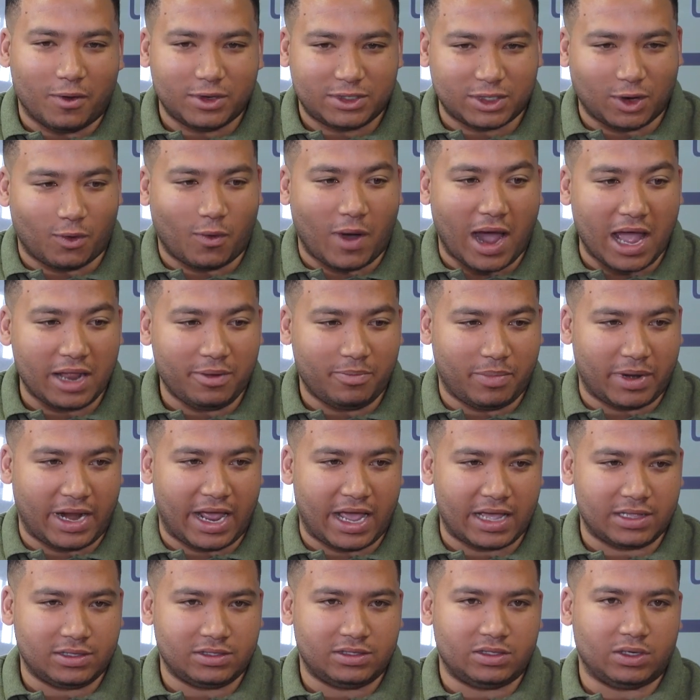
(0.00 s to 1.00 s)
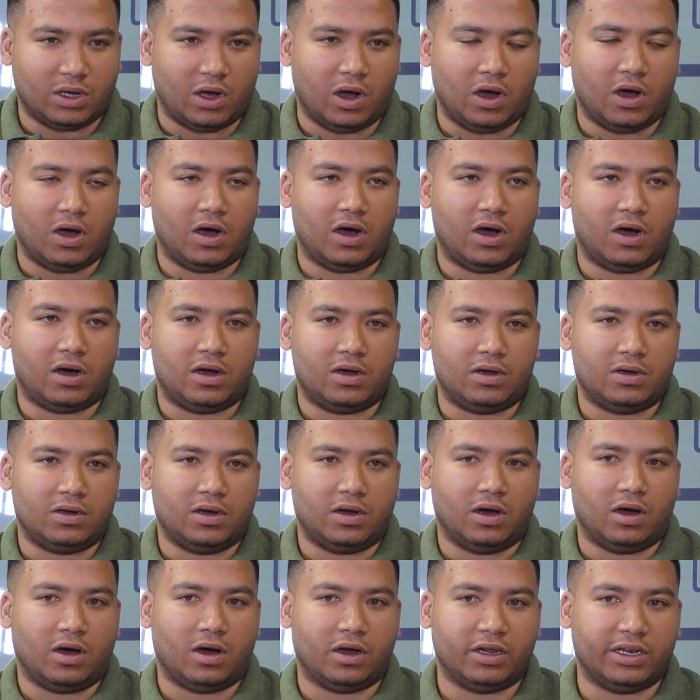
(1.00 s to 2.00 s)
So wine brands are
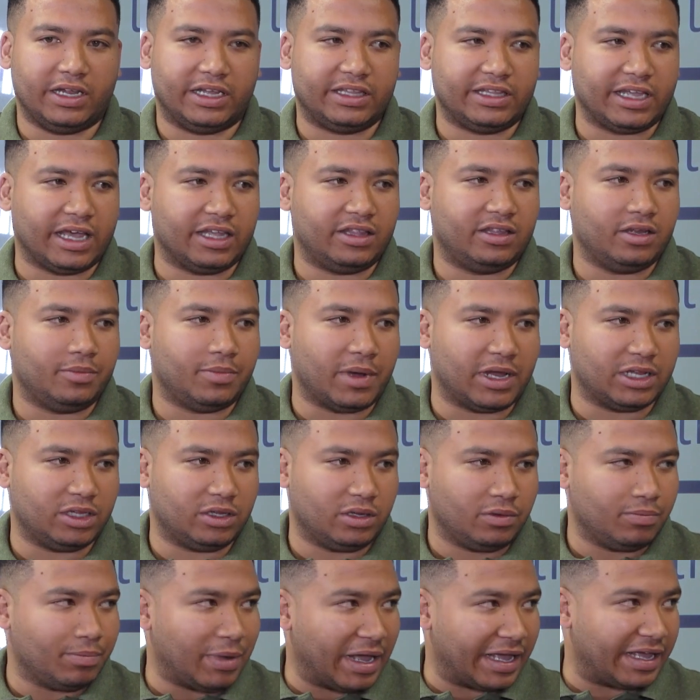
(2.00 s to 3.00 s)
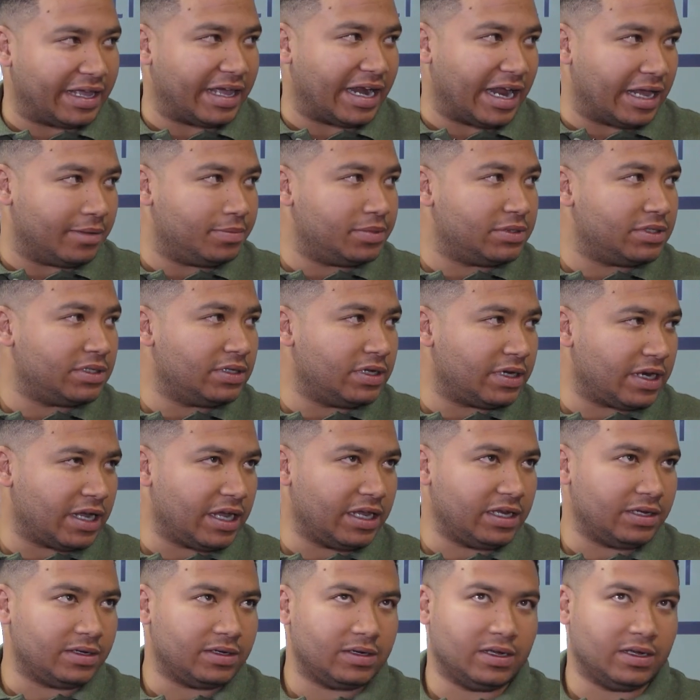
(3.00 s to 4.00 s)
dictated by grapes, right?